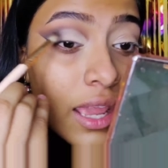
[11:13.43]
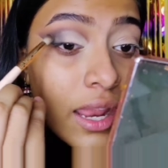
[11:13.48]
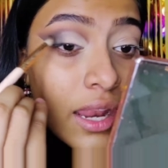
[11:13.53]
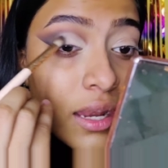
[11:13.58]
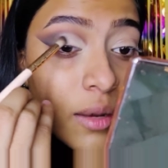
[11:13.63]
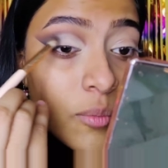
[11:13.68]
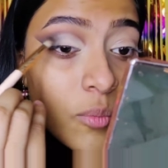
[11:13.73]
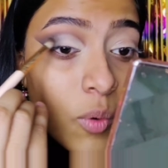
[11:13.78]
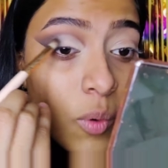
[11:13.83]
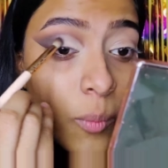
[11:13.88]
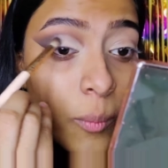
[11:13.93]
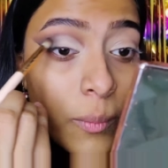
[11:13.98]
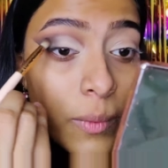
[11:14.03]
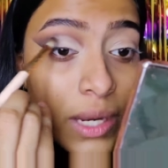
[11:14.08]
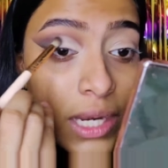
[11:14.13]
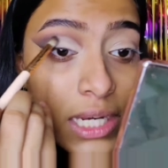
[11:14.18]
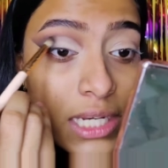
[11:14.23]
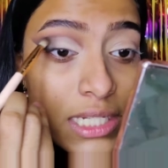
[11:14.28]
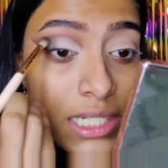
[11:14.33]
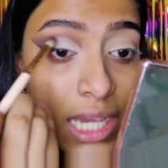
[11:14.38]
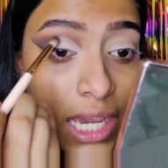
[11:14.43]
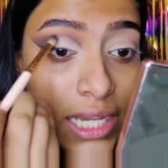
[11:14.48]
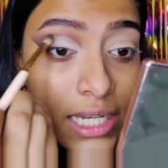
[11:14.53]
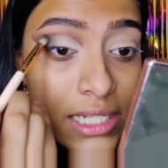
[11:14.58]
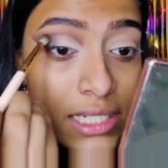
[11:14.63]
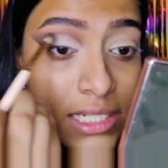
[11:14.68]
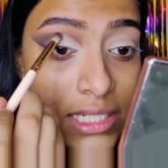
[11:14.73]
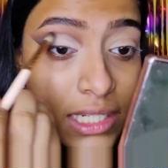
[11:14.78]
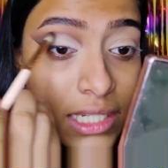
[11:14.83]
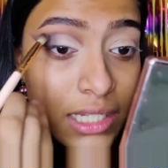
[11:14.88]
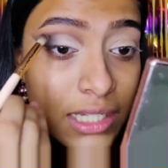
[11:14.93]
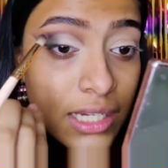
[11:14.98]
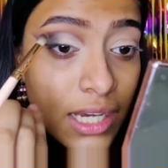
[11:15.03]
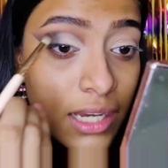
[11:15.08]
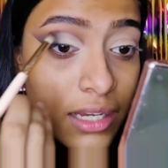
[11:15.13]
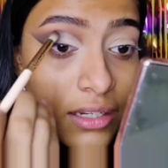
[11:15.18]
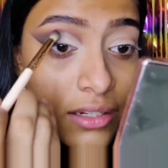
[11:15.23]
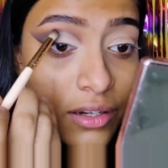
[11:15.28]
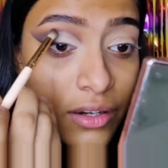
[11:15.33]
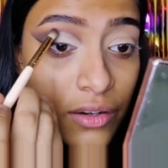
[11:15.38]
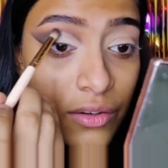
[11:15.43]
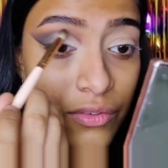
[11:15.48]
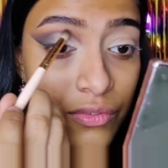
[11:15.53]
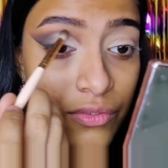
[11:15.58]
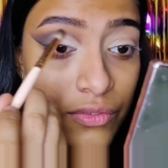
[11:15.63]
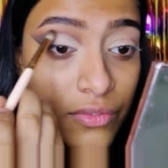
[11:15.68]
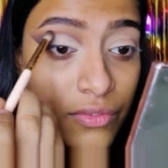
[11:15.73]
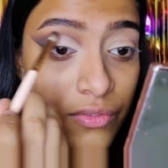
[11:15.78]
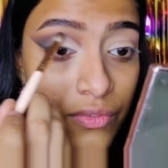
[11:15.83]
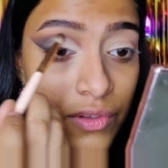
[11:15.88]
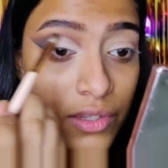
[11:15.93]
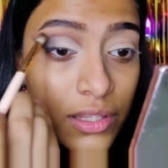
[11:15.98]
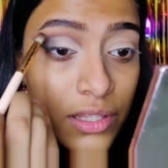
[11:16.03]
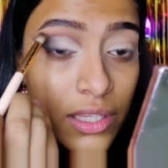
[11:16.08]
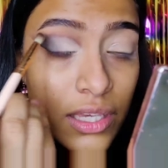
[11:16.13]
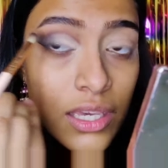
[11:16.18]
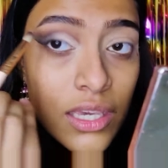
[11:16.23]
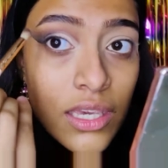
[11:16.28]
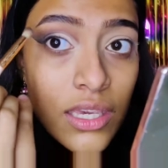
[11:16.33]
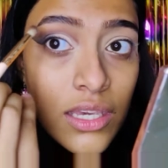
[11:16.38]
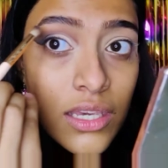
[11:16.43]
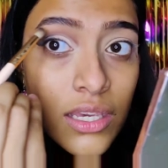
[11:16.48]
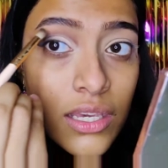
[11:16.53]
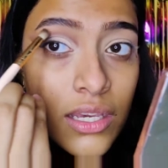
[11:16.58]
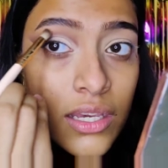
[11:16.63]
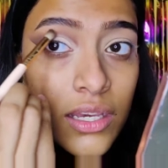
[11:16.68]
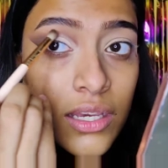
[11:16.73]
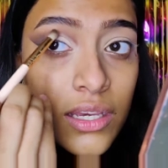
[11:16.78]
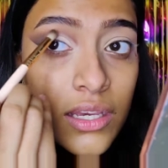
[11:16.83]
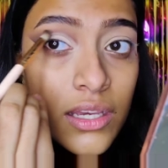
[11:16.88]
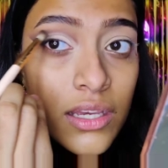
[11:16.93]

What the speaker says: end moment editing kind of a thing.